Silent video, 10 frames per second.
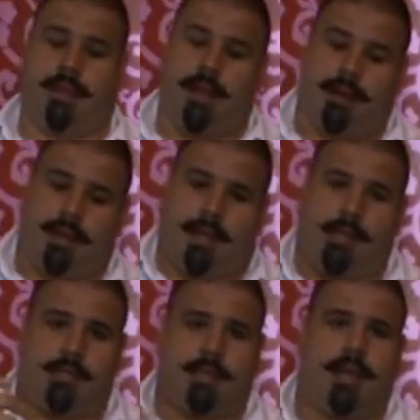You go to cut
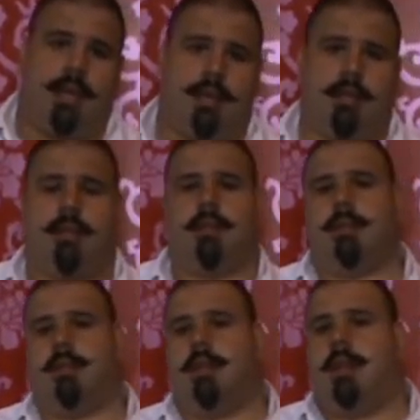your cigar
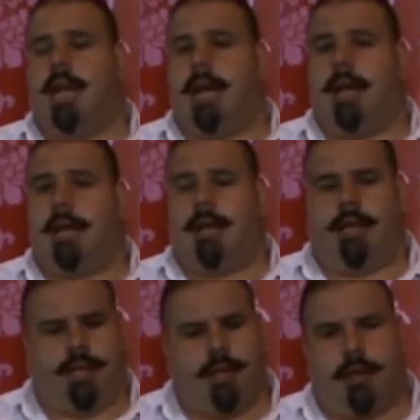
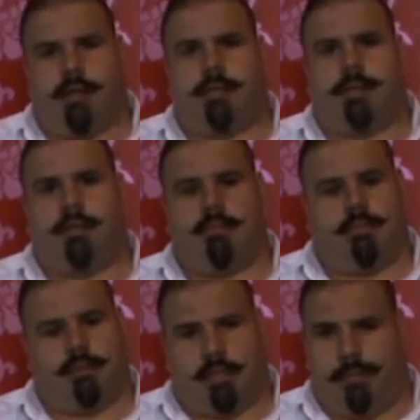and you notice
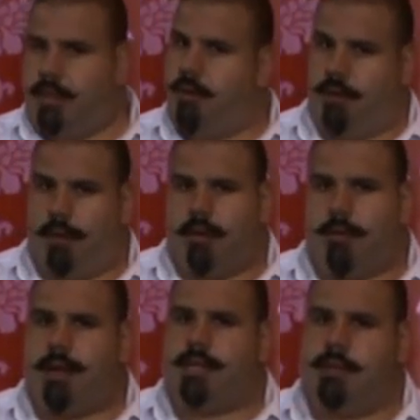something crawling
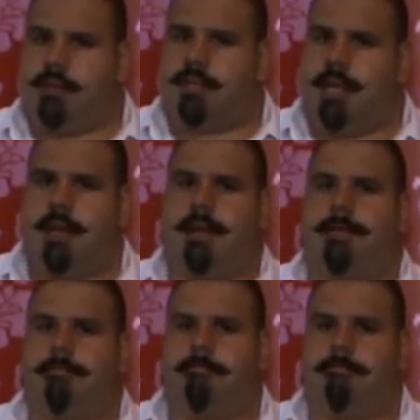around in your cigar.